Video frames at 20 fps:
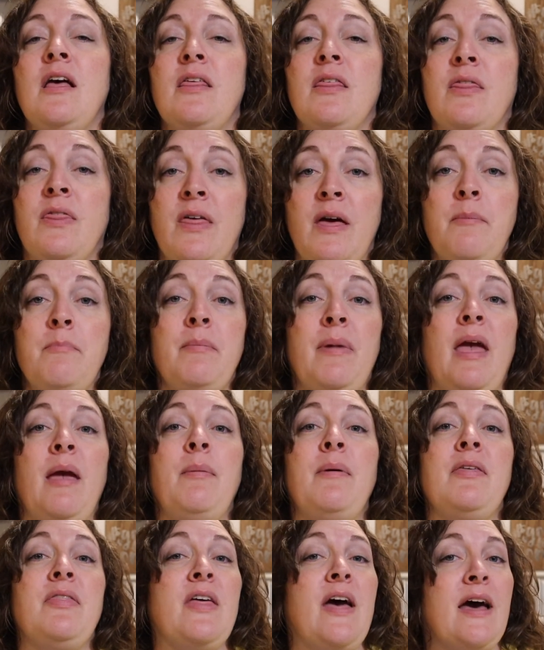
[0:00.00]
that
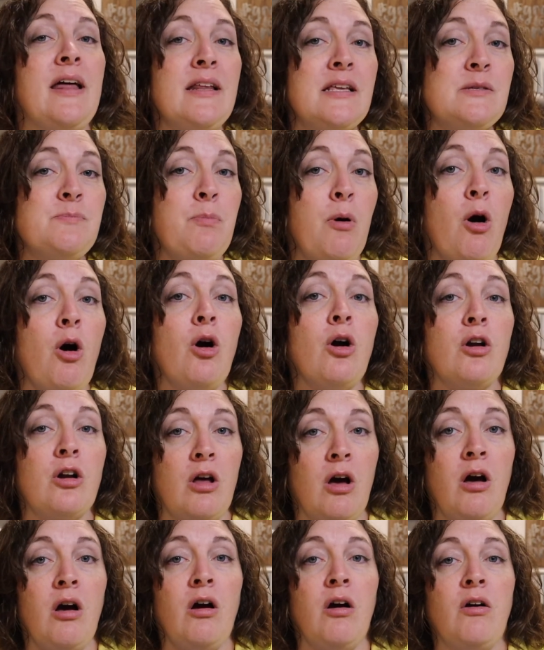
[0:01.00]
maybe that is
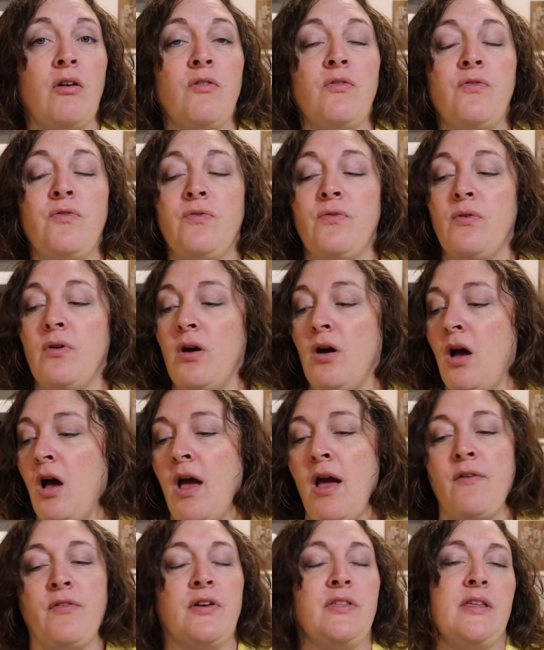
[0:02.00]
part of
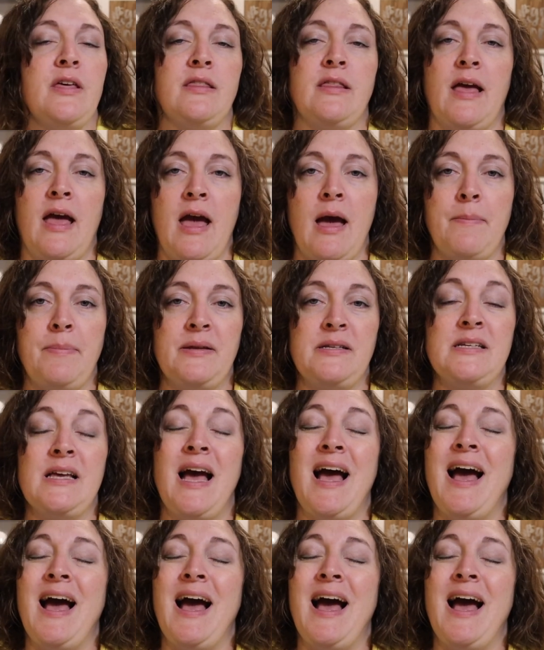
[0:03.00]
everything that happened.